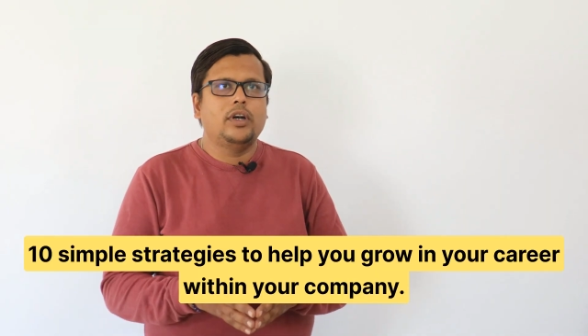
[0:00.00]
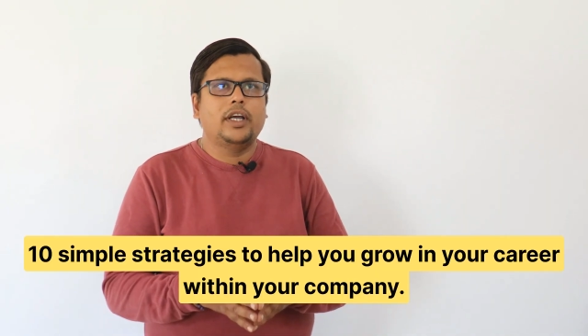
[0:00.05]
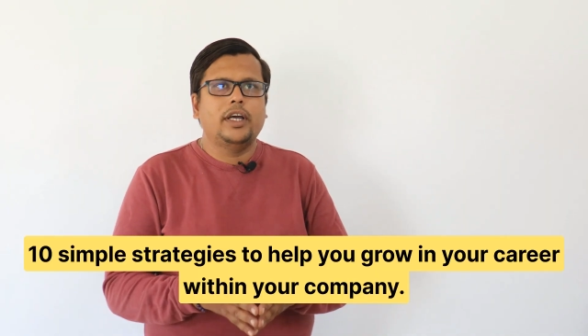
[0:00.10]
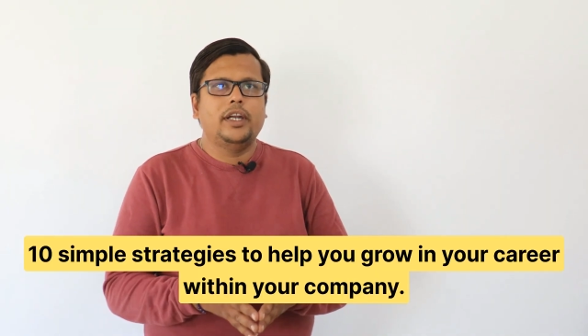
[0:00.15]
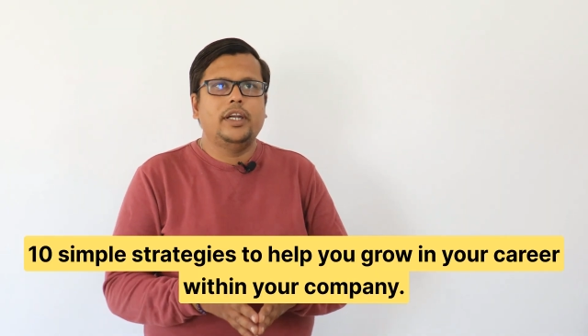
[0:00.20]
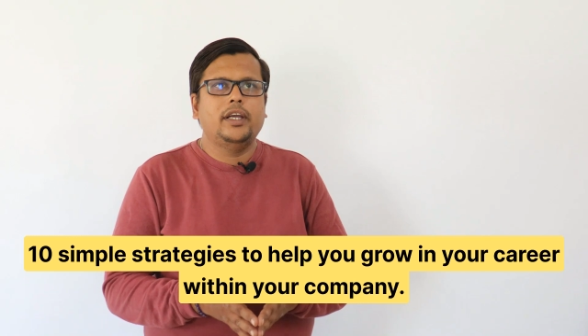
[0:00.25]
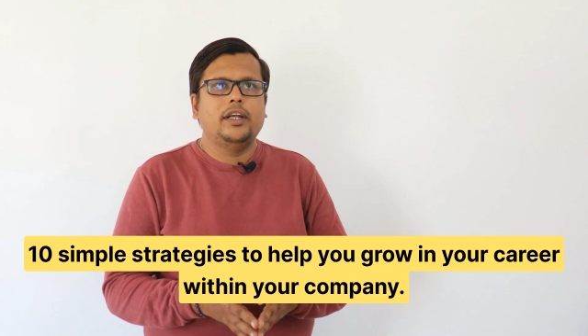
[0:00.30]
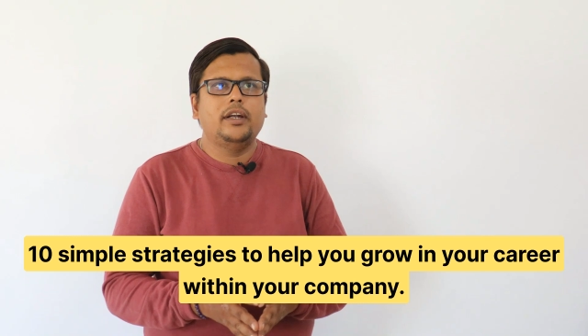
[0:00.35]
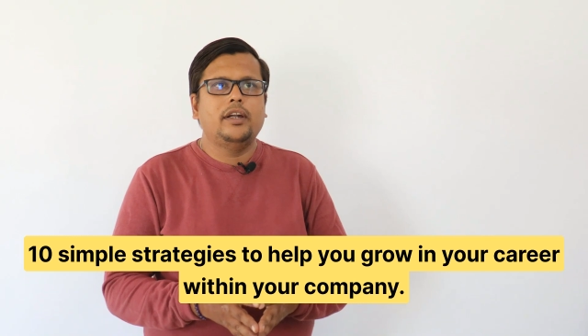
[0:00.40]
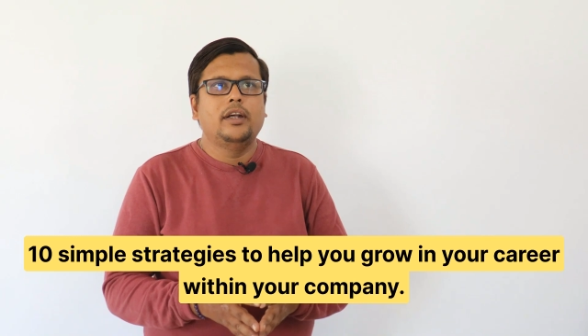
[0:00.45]

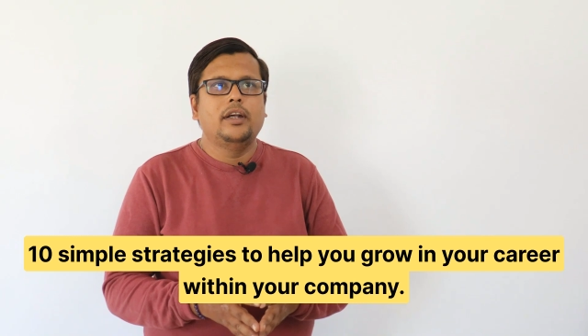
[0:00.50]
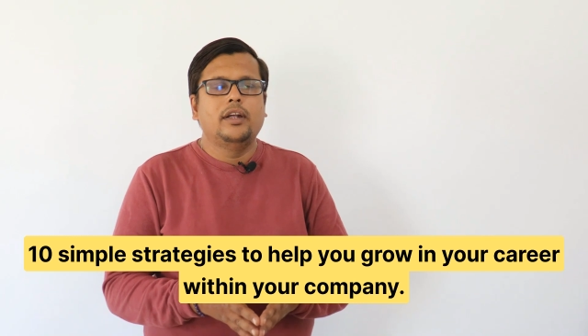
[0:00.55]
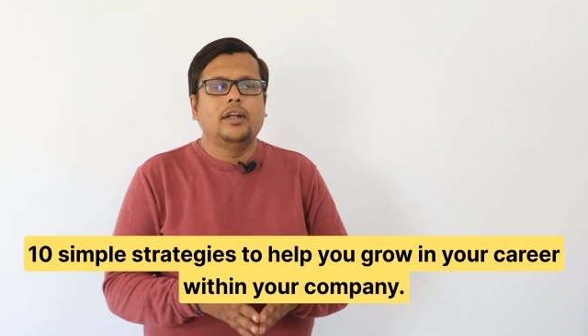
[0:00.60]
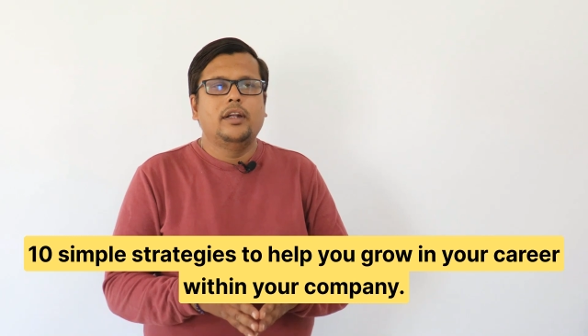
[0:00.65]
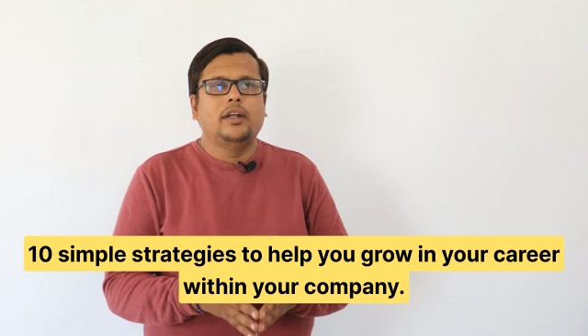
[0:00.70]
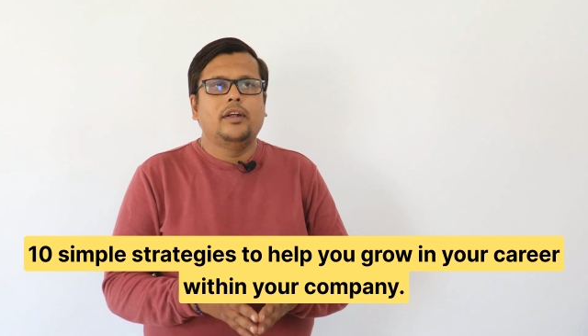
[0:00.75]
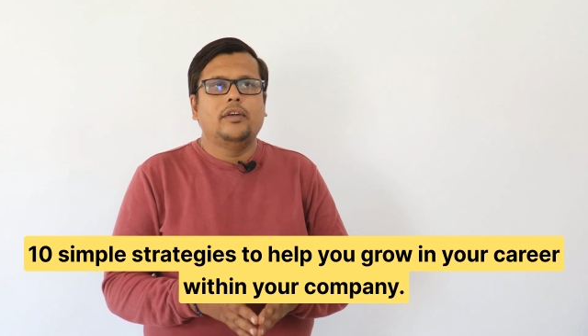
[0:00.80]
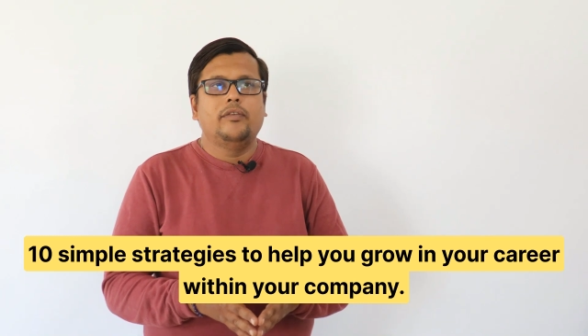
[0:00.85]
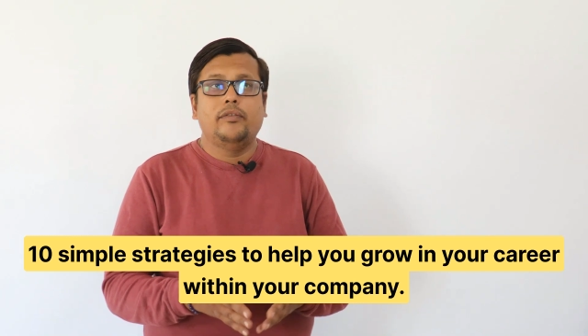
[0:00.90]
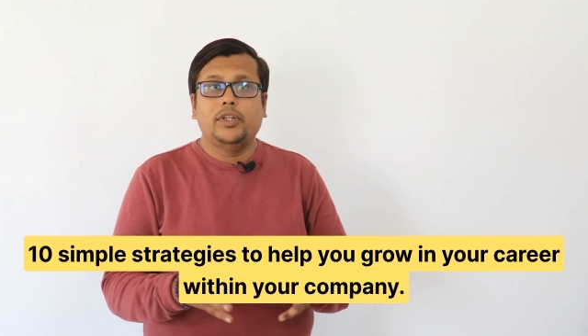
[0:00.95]
career
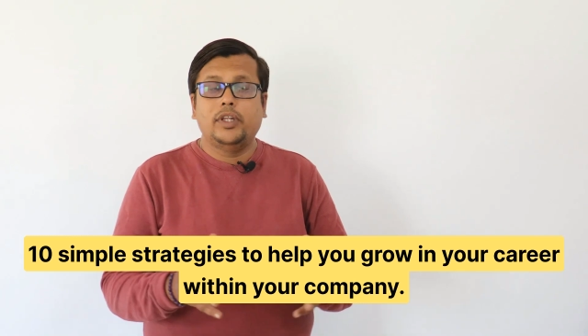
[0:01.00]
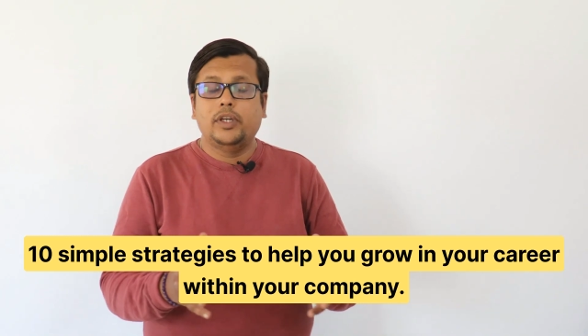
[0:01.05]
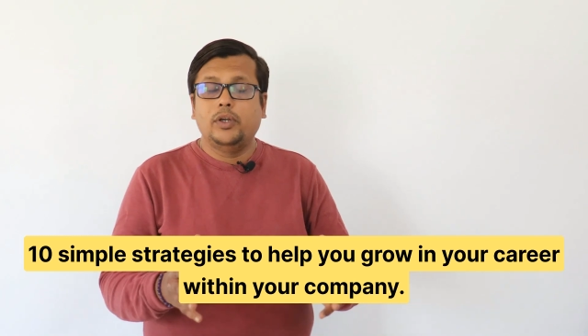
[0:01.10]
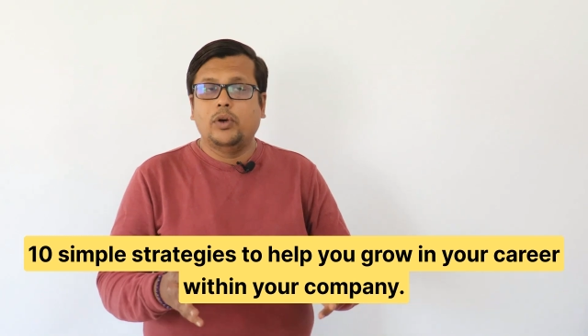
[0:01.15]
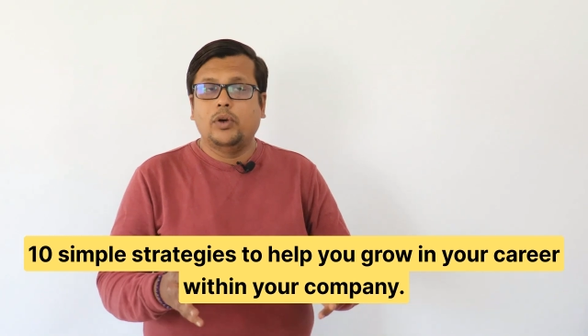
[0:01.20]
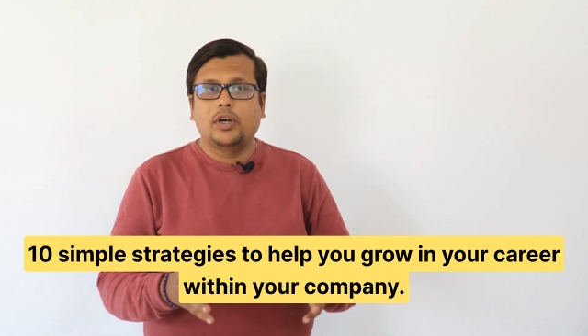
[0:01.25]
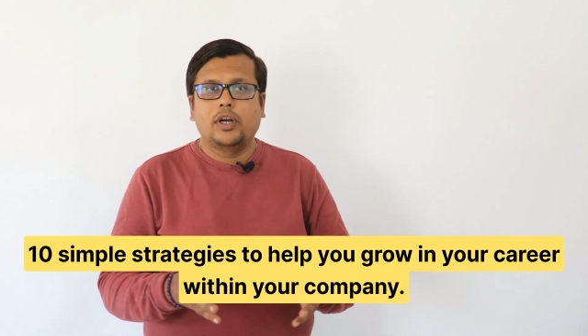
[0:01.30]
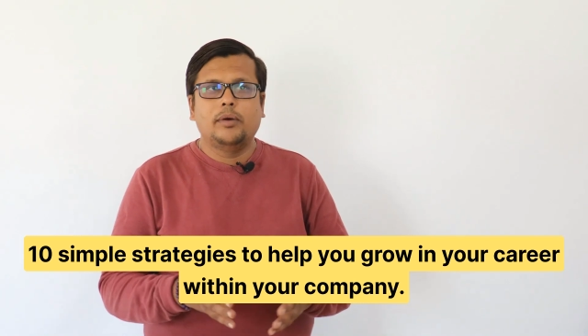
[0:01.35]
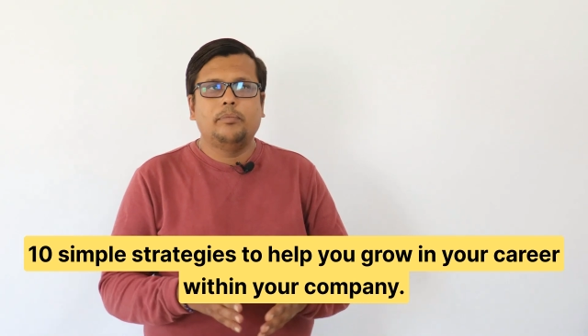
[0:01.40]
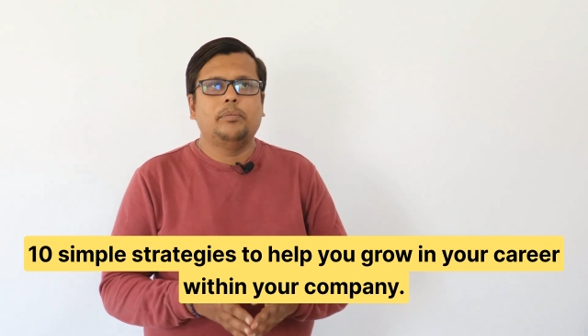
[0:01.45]
within
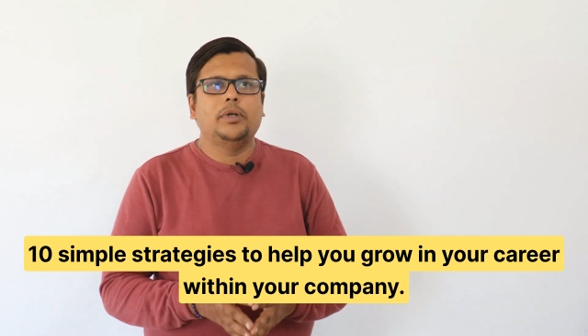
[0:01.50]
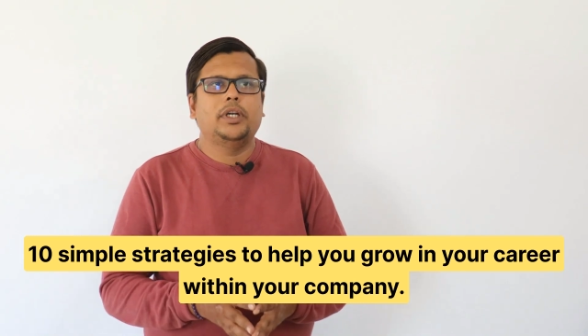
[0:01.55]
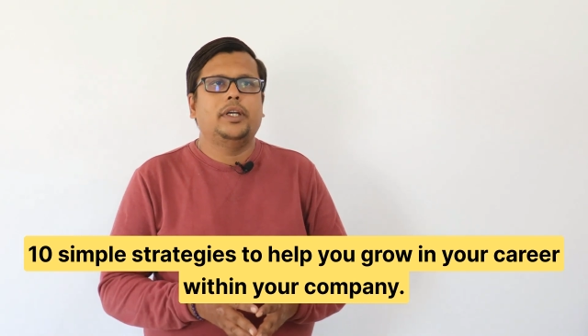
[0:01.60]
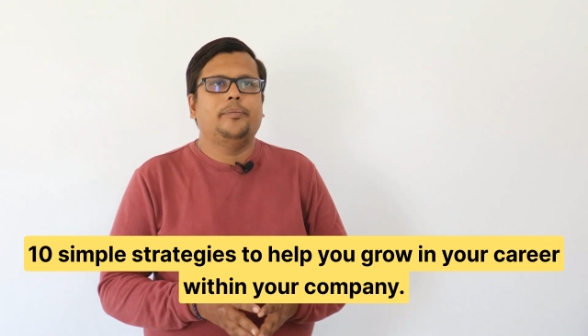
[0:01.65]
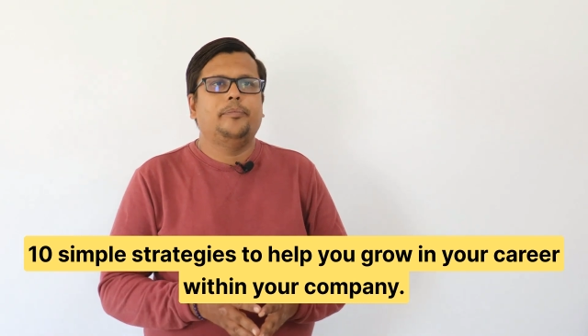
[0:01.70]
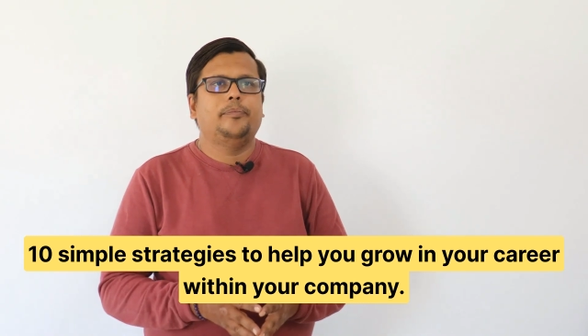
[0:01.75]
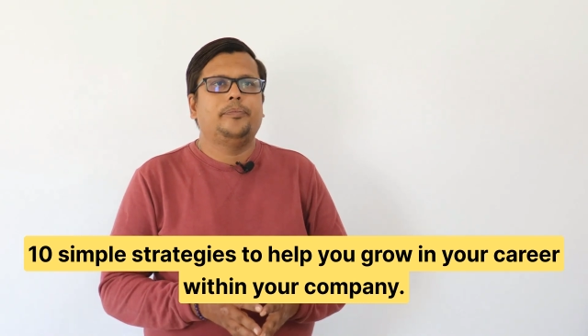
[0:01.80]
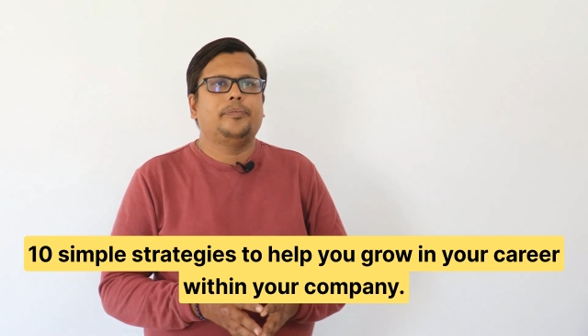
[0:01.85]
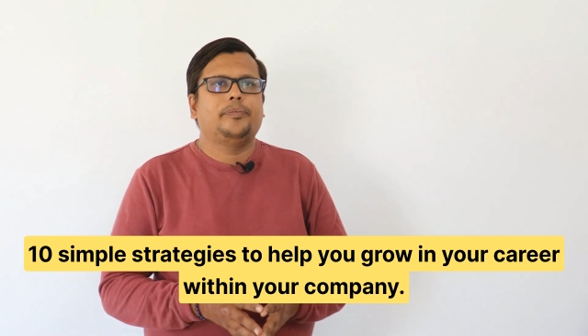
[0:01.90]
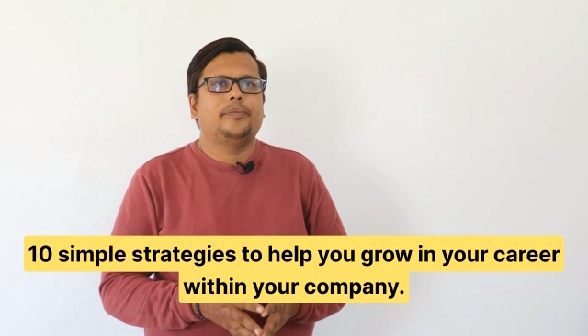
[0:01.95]
your company.